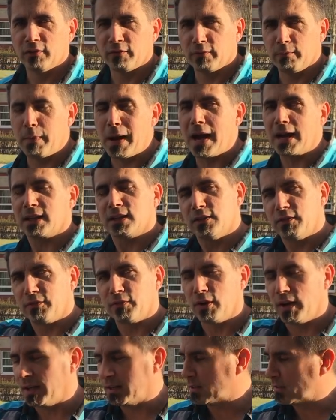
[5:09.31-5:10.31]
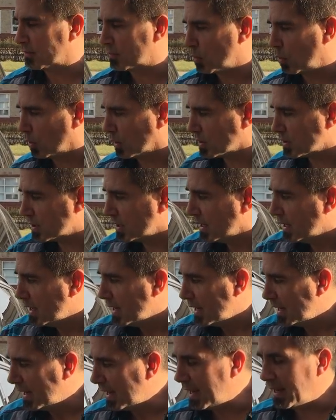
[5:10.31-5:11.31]
back to front, of course,
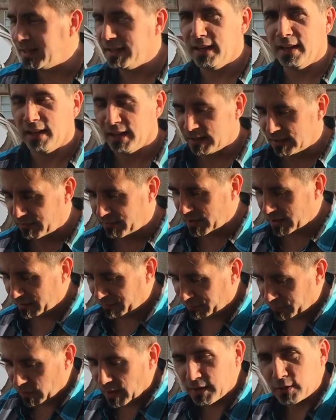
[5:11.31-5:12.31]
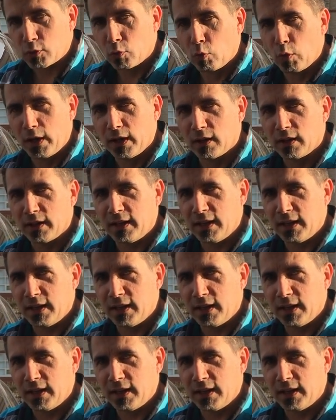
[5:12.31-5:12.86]
ending at the very front wheel